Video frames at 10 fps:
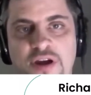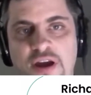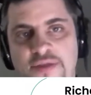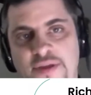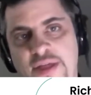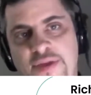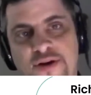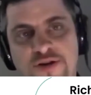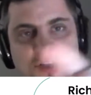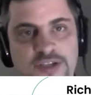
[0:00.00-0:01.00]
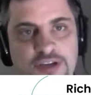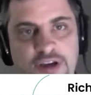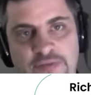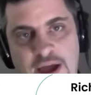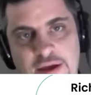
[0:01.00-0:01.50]
And then there's this kind
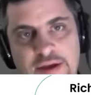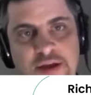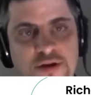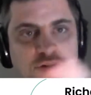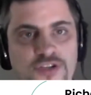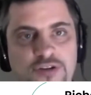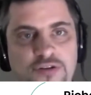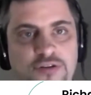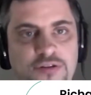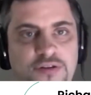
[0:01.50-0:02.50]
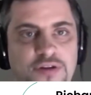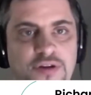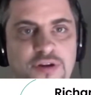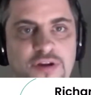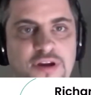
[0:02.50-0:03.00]
of inner circle,
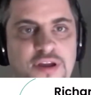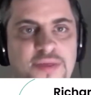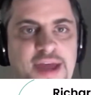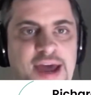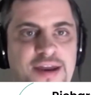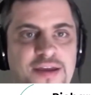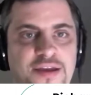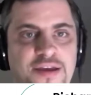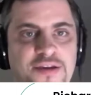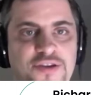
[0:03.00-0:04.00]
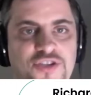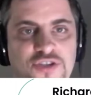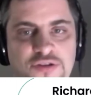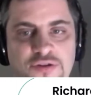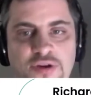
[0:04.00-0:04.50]
and that
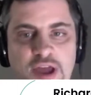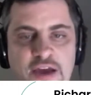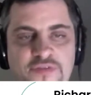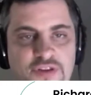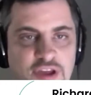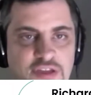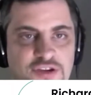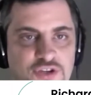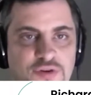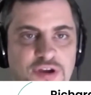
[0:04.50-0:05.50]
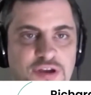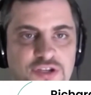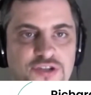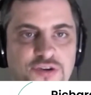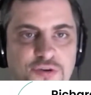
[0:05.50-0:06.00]
is everything that you can
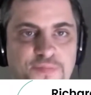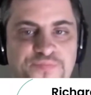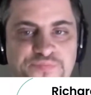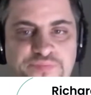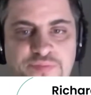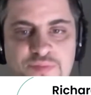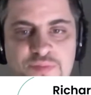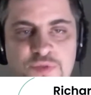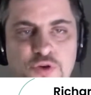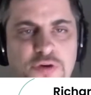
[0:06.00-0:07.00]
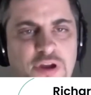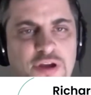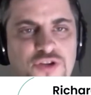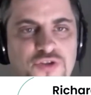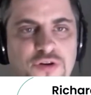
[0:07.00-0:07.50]
control. You can
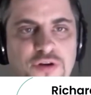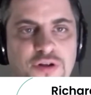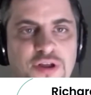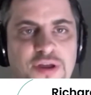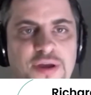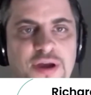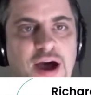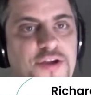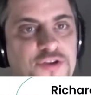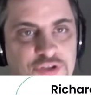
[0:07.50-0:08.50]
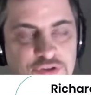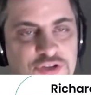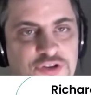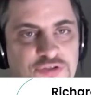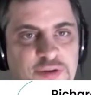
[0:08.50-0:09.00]
control how you choose
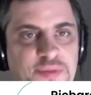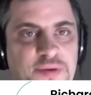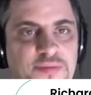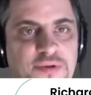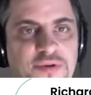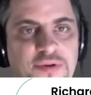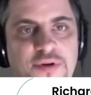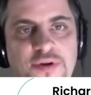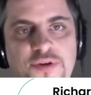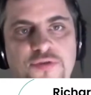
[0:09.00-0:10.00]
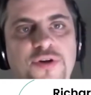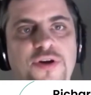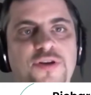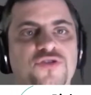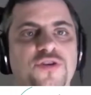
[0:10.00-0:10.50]
to treat people. You can
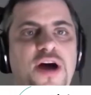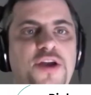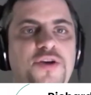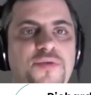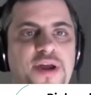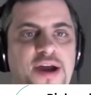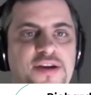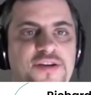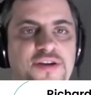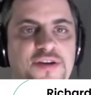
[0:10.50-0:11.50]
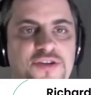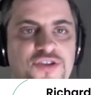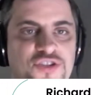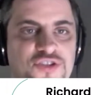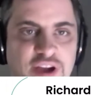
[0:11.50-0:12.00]
control how you react to
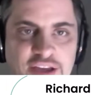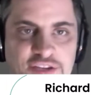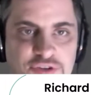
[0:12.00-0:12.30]
stress.